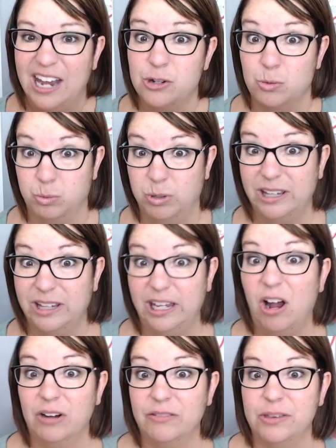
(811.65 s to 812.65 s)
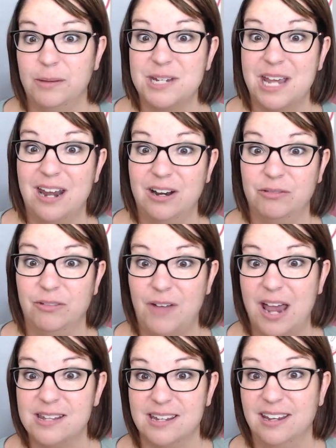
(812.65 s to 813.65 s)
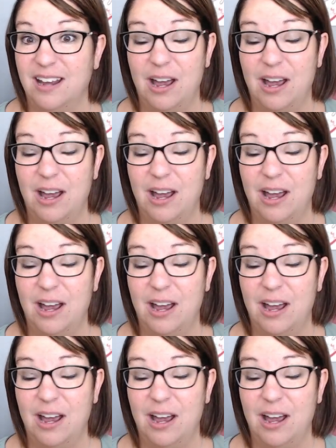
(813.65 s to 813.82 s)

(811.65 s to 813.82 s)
and it's really hard for them to edit and revise it.